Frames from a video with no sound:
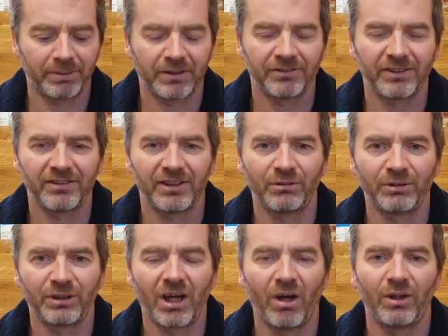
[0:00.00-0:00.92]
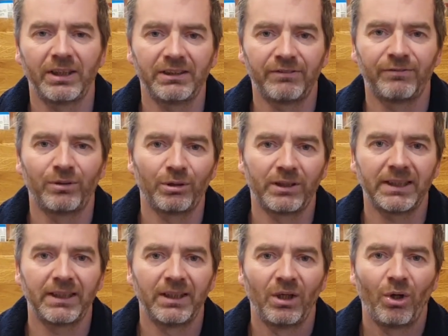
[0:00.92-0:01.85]
because there's no guide for
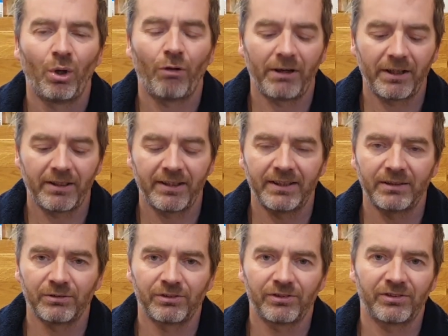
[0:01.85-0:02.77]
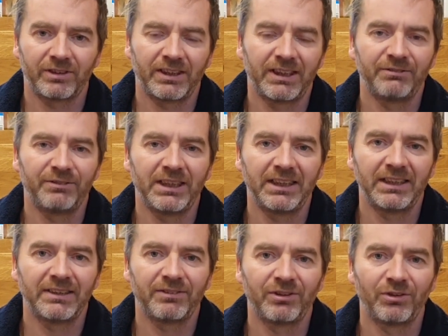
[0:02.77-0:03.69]
it or anything else. You're really
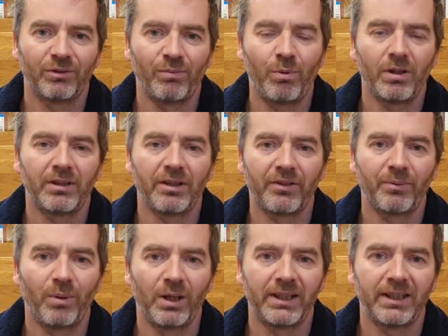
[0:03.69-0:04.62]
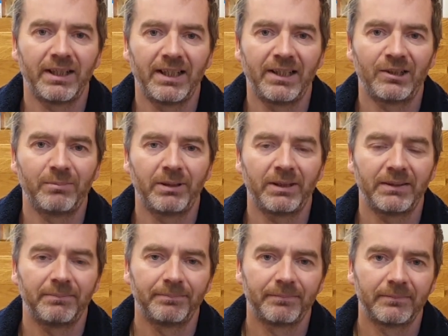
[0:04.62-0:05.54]
going to have to sort of work the wallet a little
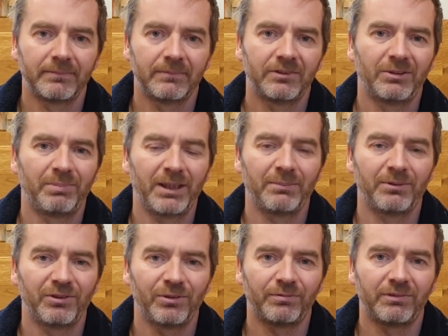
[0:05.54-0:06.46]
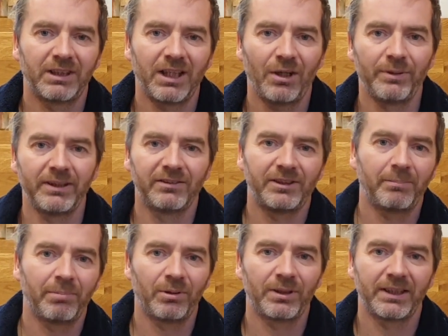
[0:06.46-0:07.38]
bit to be able to sort of go into
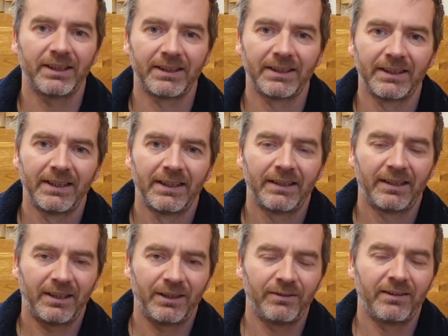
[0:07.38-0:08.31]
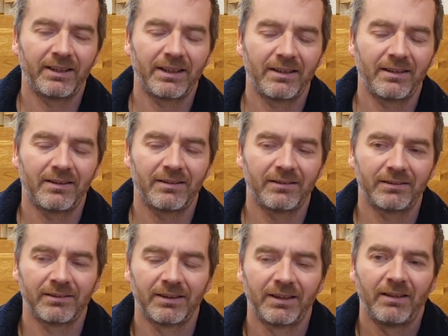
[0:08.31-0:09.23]
your pocket, load the
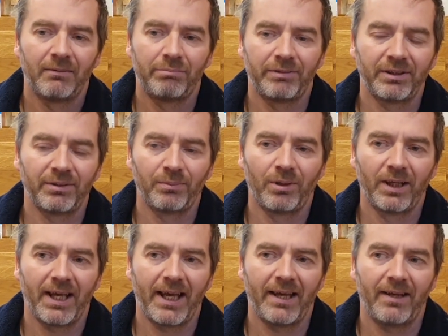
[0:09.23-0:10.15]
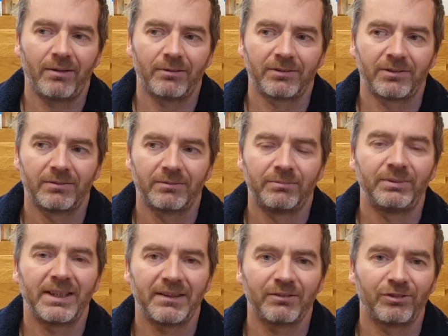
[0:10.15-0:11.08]
card, bring the wallet out
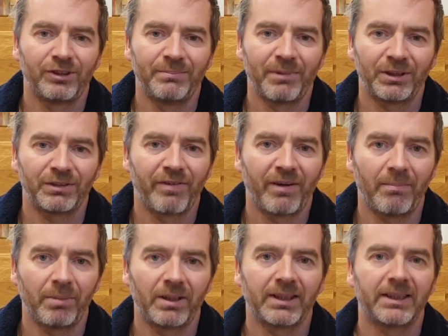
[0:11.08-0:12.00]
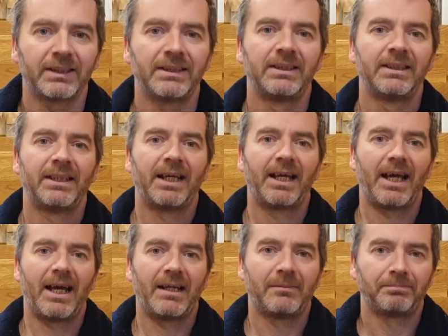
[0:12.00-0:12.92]
without too much fumbling
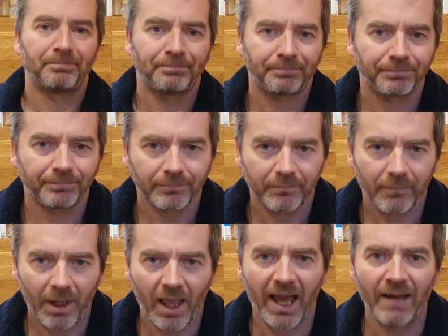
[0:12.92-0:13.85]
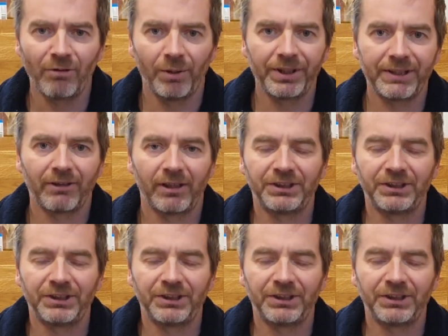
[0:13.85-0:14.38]
and rolling your